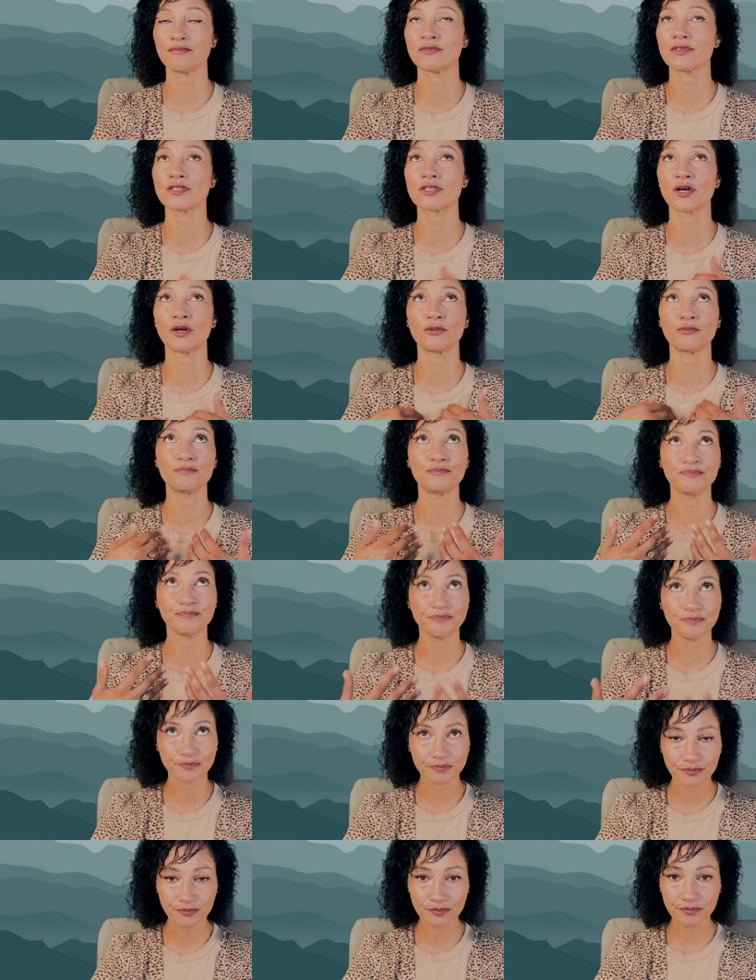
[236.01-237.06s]
So
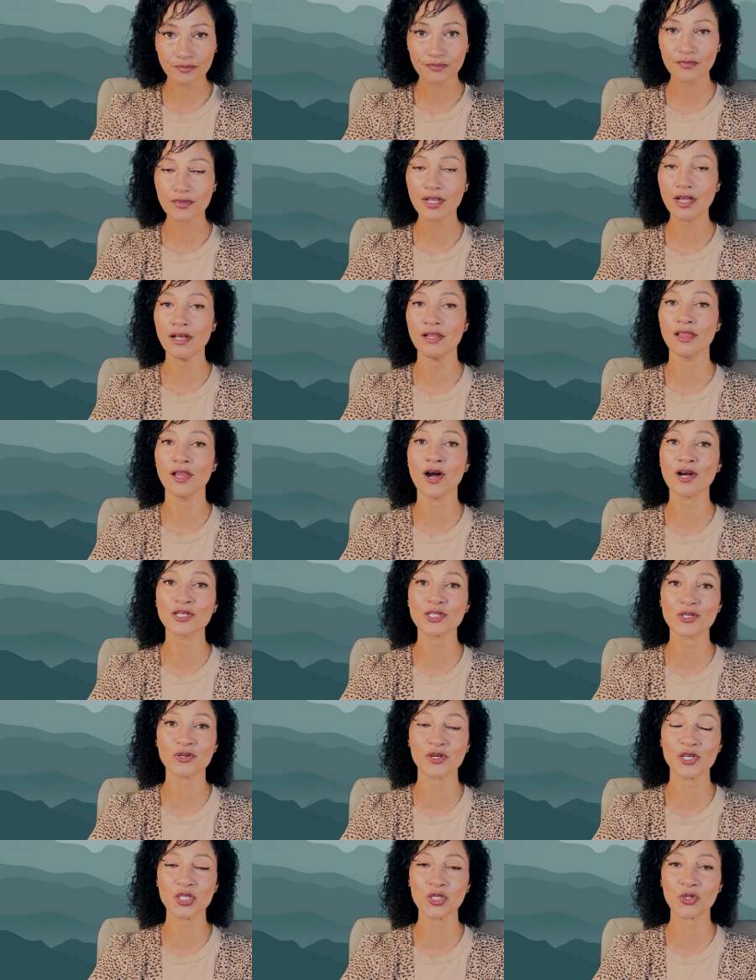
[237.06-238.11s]
long
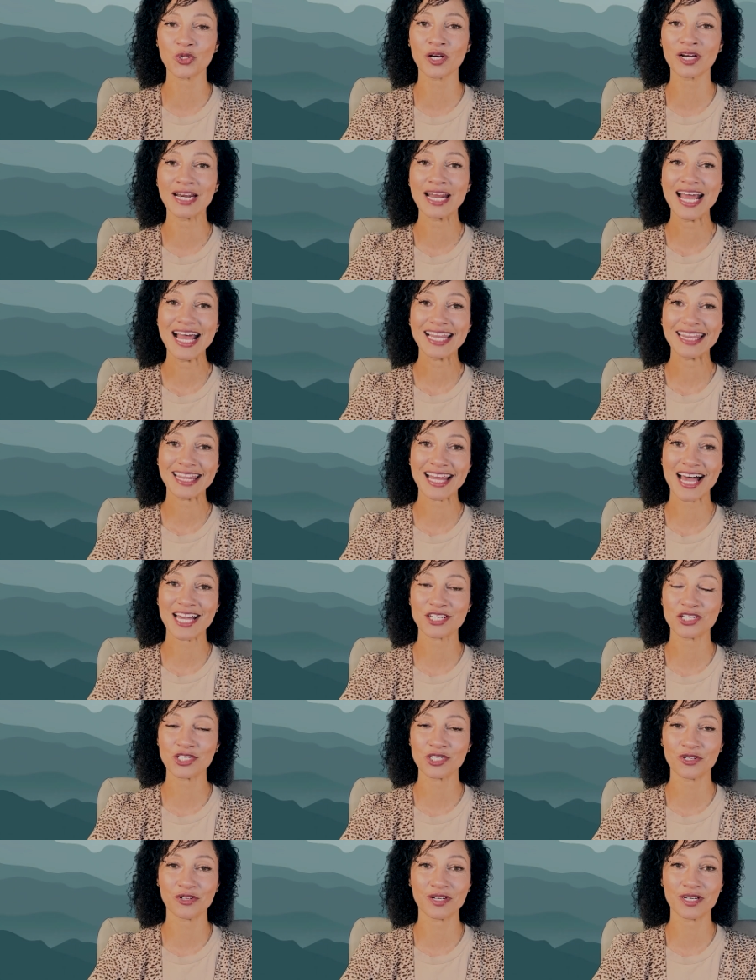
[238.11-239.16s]
story short,
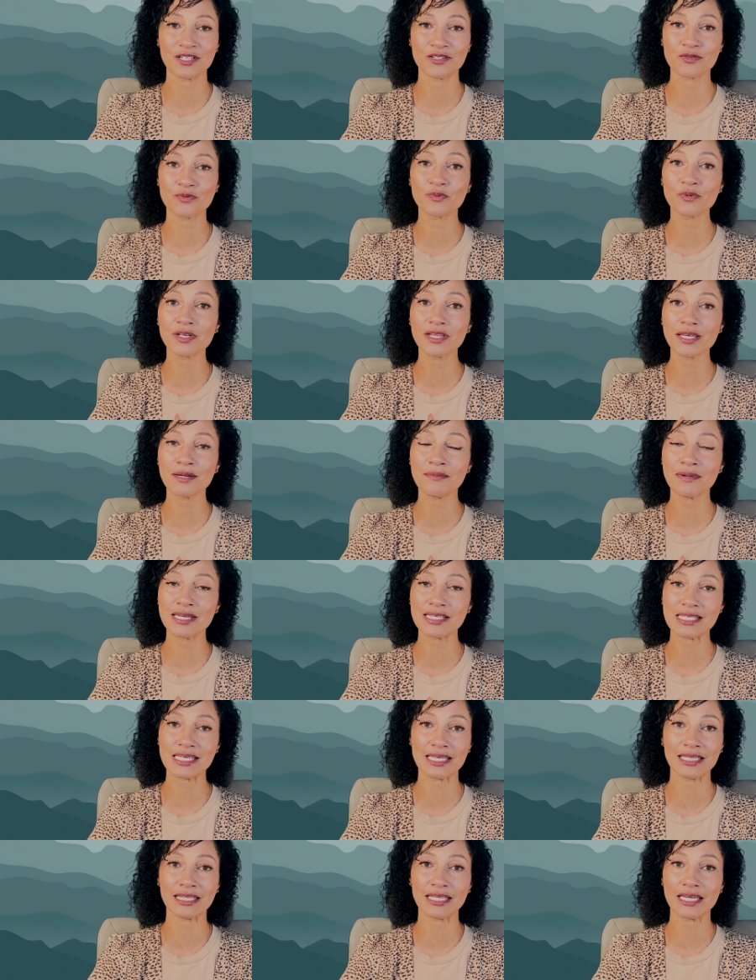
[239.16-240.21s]
last year his really amazing